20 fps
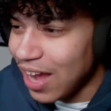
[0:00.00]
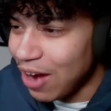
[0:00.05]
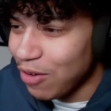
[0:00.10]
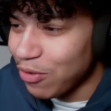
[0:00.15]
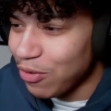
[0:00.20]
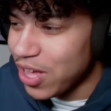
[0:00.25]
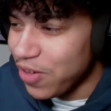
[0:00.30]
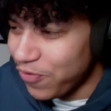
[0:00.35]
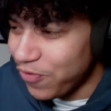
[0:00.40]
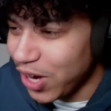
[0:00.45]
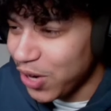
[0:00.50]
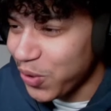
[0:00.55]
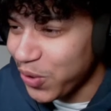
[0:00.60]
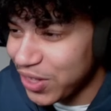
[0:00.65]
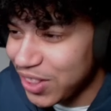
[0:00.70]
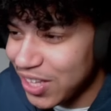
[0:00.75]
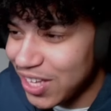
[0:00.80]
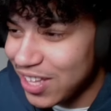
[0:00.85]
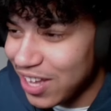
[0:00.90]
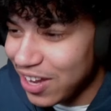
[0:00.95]
I really fuck
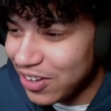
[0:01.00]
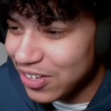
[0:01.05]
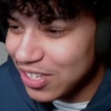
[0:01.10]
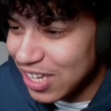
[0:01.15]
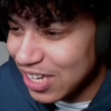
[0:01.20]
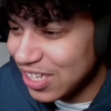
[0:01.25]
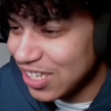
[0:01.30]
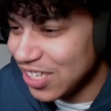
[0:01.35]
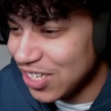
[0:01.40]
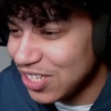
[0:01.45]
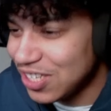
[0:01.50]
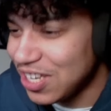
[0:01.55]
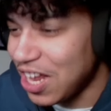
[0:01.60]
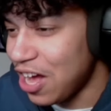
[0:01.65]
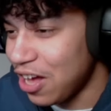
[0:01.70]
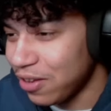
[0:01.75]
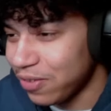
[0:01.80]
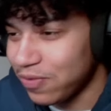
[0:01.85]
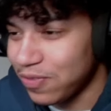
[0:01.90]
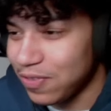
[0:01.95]
with it, though. This is
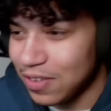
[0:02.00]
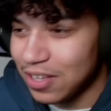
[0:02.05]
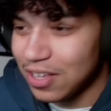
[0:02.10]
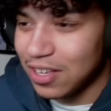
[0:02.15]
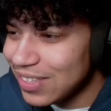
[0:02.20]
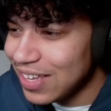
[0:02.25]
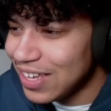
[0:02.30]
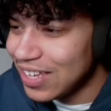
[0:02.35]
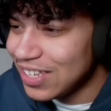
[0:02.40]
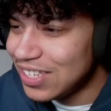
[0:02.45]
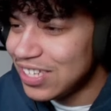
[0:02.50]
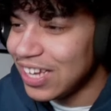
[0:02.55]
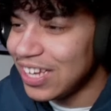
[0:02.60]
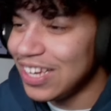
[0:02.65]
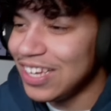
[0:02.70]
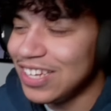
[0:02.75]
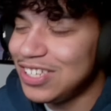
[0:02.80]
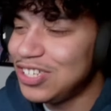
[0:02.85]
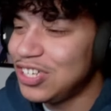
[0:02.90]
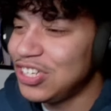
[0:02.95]
tough.
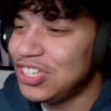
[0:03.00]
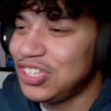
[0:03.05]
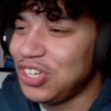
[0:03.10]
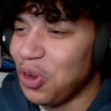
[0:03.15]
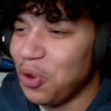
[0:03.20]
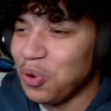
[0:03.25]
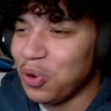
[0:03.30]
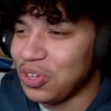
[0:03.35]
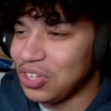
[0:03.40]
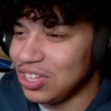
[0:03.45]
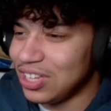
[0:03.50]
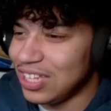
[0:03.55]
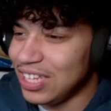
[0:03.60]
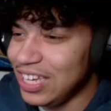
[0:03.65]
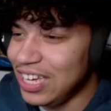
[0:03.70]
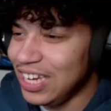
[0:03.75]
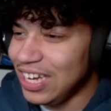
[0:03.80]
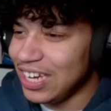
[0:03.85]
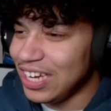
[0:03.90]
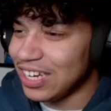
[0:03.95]
It's just so
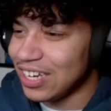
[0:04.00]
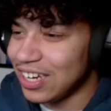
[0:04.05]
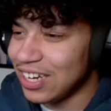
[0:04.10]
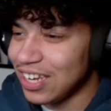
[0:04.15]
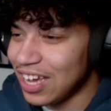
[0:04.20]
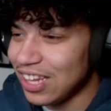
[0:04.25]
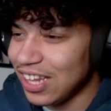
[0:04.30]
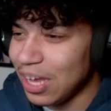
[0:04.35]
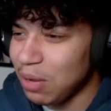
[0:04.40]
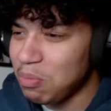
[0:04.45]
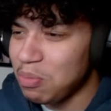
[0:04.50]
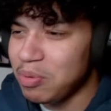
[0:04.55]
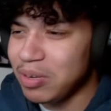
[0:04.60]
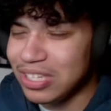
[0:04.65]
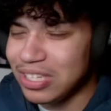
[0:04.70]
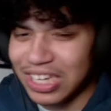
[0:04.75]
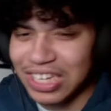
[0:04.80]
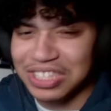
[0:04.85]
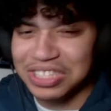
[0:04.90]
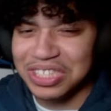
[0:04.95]
clean and but
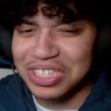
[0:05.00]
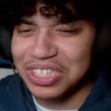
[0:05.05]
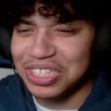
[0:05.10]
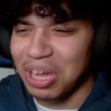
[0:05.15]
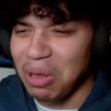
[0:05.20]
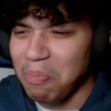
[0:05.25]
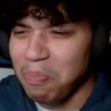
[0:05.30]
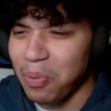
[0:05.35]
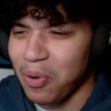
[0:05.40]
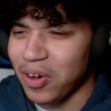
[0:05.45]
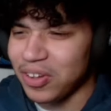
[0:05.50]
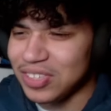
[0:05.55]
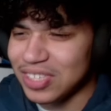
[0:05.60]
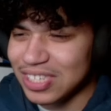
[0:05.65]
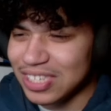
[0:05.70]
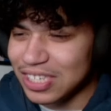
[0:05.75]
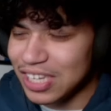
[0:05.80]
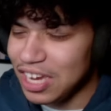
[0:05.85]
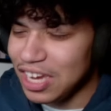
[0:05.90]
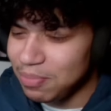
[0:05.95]
it's simple at the
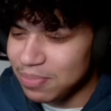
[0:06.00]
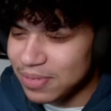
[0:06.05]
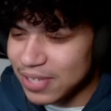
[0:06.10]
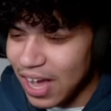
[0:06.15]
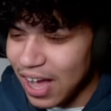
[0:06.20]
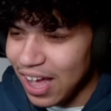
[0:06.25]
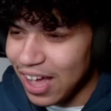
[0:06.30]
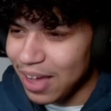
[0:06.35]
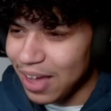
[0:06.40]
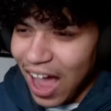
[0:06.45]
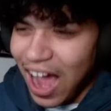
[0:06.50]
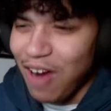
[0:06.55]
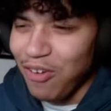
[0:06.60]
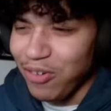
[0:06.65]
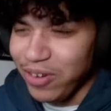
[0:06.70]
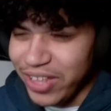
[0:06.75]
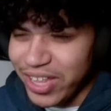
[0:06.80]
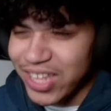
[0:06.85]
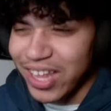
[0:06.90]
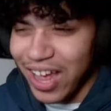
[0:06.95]
same time. I
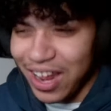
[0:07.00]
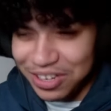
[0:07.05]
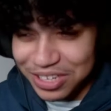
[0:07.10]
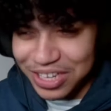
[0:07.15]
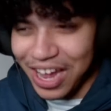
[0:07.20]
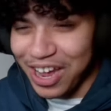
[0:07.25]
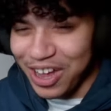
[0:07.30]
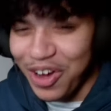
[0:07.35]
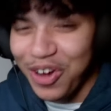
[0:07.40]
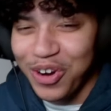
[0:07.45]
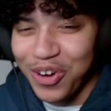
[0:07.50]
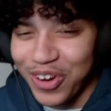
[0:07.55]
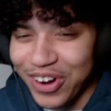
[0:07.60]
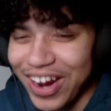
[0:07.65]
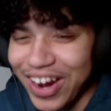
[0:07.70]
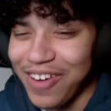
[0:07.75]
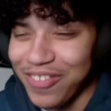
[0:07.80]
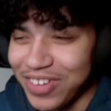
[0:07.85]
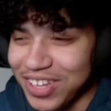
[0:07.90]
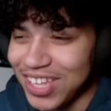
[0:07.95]
really
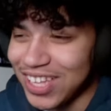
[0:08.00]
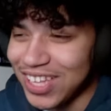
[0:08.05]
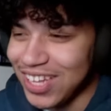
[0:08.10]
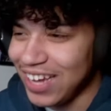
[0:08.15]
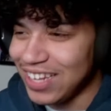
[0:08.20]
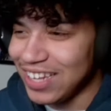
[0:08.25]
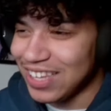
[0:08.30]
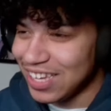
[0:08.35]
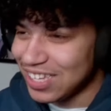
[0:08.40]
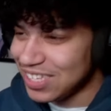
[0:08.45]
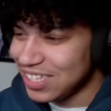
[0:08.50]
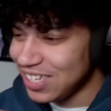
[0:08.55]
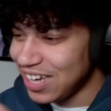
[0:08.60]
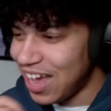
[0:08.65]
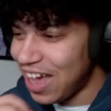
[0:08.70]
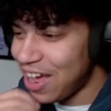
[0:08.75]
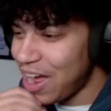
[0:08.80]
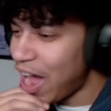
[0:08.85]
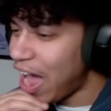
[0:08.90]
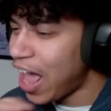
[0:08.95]
like this.
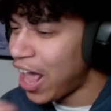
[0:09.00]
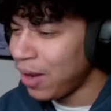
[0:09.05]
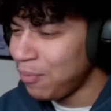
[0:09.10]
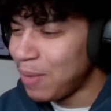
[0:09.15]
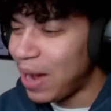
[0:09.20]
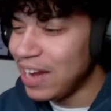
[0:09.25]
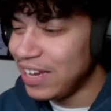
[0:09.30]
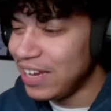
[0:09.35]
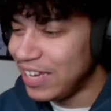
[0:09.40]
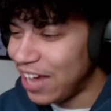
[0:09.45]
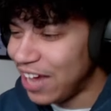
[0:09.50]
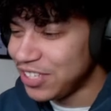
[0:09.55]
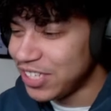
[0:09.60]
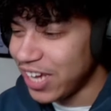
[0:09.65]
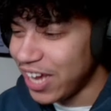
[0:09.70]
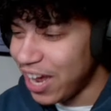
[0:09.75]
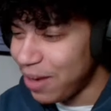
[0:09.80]
I had my doubts.